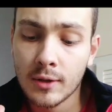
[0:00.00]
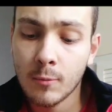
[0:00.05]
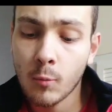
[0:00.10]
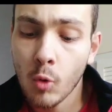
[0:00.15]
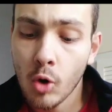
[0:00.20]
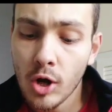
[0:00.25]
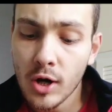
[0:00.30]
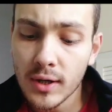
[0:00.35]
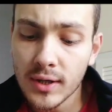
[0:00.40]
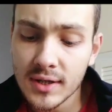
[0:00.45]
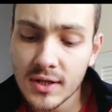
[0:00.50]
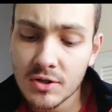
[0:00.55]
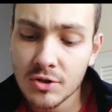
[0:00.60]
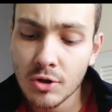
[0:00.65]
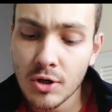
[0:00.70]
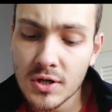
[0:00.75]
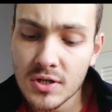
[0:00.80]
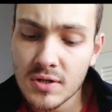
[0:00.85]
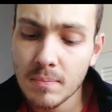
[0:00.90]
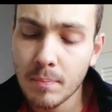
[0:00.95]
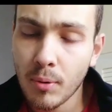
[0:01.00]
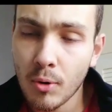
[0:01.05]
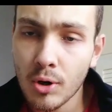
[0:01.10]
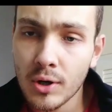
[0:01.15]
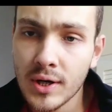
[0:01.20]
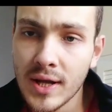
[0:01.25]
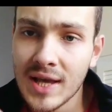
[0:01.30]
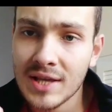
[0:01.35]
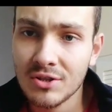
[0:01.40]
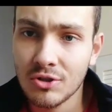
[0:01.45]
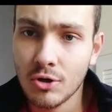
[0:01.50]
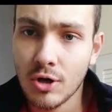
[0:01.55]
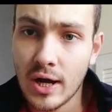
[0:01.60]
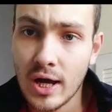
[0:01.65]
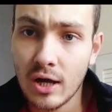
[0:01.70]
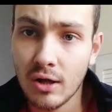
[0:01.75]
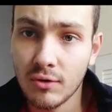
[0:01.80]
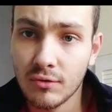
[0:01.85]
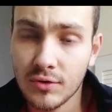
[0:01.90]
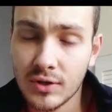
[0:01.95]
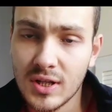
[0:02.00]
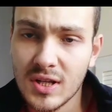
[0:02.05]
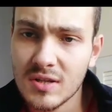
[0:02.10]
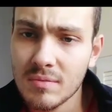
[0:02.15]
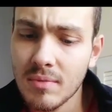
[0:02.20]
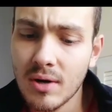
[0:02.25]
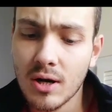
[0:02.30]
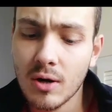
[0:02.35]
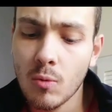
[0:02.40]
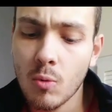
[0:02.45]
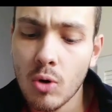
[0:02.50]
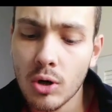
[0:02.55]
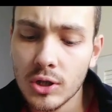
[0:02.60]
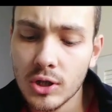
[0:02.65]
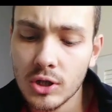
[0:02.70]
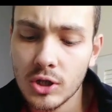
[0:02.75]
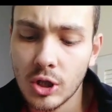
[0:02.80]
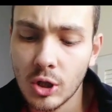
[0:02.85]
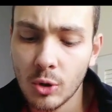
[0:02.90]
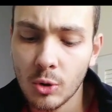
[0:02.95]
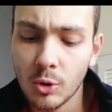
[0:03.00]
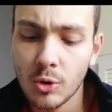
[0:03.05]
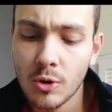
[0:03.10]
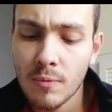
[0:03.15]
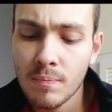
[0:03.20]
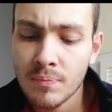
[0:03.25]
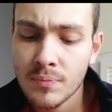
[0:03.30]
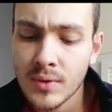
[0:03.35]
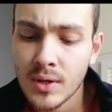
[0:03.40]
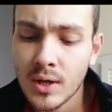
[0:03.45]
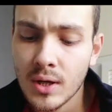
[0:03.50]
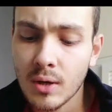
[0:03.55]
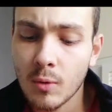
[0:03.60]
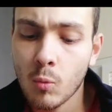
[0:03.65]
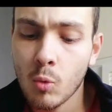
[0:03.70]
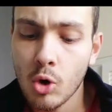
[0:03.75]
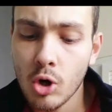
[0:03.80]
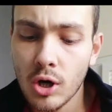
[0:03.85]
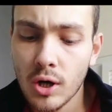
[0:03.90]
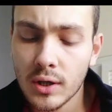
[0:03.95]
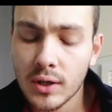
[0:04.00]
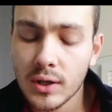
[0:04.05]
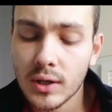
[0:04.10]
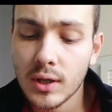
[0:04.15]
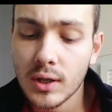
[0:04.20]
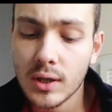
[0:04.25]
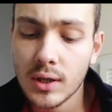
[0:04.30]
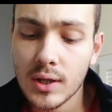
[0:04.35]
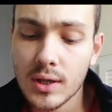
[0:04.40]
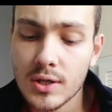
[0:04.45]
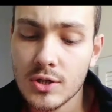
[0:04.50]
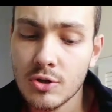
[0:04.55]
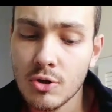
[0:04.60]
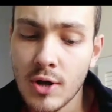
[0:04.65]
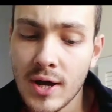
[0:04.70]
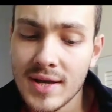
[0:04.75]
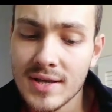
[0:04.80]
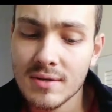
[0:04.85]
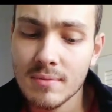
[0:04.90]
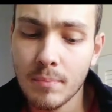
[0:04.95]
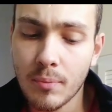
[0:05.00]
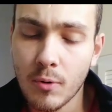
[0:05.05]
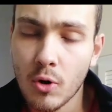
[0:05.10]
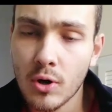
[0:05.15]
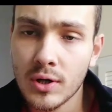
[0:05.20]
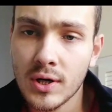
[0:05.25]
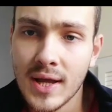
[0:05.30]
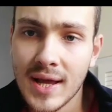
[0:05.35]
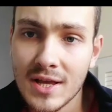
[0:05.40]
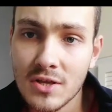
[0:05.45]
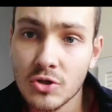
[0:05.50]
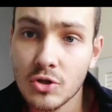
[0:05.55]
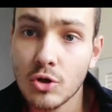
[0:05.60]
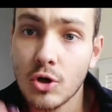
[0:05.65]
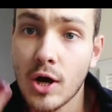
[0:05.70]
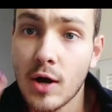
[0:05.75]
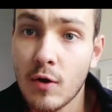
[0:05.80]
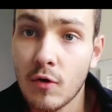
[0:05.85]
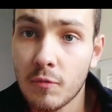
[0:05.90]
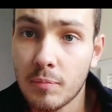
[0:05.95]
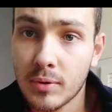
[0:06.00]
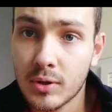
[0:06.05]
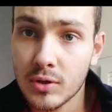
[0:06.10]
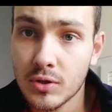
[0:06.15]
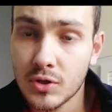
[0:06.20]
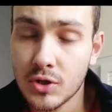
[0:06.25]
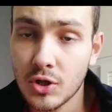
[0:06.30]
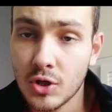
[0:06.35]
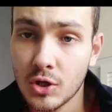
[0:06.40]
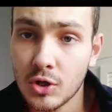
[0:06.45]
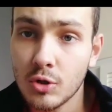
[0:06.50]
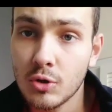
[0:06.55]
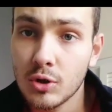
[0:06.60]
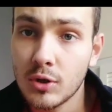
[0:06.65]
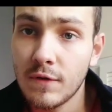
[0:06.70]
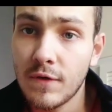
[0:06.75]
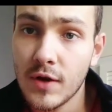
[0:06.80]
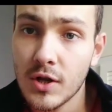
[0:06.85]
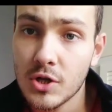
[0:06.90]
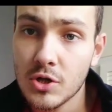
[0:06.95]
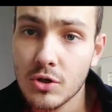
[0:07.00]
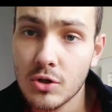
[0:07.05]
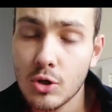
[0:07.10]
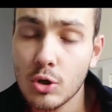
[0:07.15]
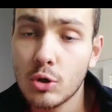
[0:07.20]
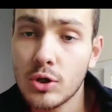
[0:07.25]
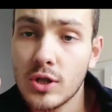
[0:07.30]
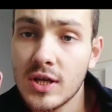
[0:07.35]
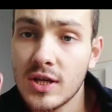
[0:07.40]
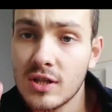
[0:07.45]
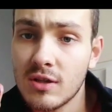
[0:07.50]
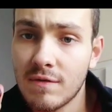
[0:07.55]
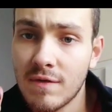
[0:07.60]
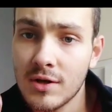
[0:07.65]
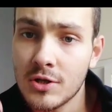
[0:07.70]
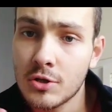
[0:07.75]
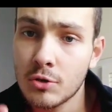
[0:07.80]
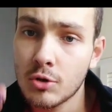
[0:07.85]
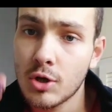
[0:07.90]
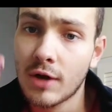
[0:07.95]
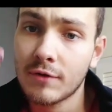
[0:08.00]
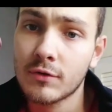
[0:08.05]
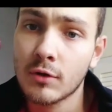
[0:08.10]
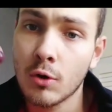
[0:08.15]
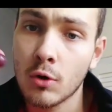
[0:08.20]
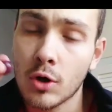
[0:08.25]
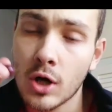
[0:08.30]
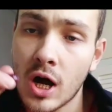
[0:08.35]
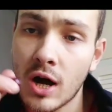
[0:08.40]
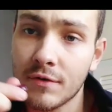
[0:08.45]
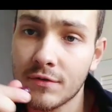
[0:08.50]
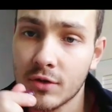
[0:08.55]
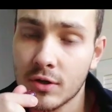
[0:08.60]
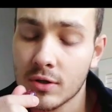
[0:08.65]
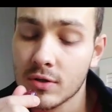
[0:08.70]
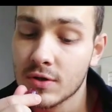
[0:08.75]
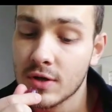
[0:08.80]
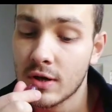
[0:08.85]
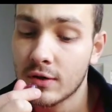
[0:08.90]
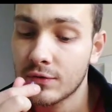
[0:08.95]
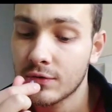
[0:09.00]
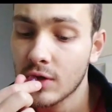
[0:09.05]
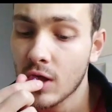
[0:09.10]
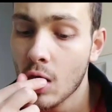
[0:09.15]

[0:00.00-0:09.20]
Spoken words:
work is not as important as your health. It doesn't matter what you do. Work is not as important as your health, because you're the individual. You have to look after yourself.